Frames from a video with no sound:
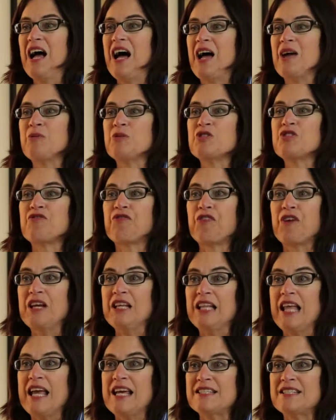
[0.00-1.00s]
I was
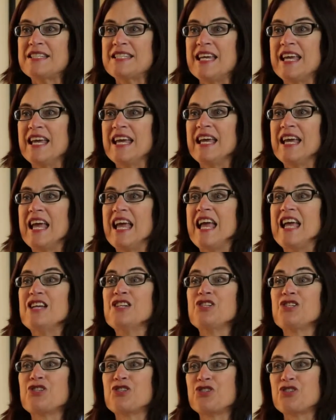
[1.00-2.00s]
freelancing
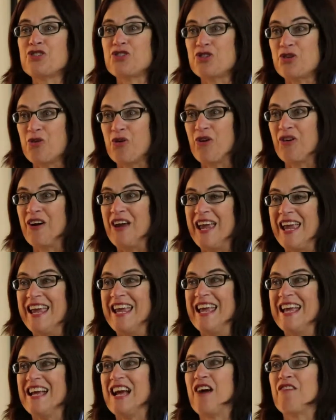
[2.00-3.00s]
a
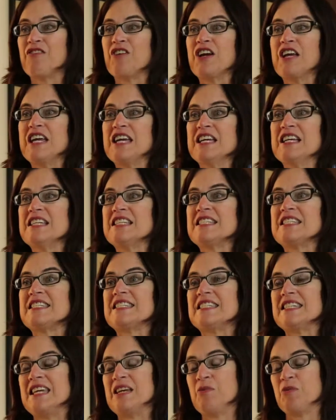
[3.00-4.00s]
story covering
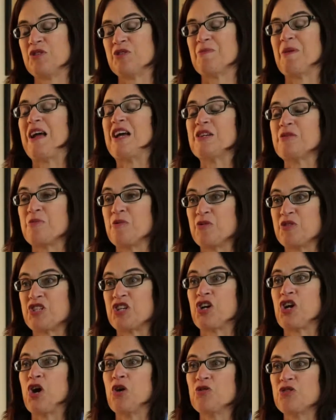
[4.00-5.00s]
my husband was
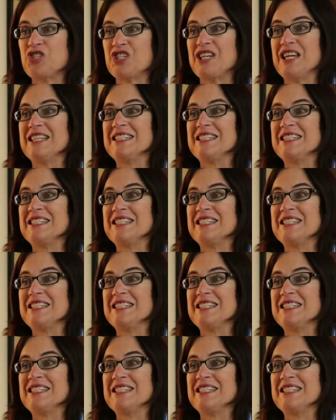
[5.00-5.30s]
a coach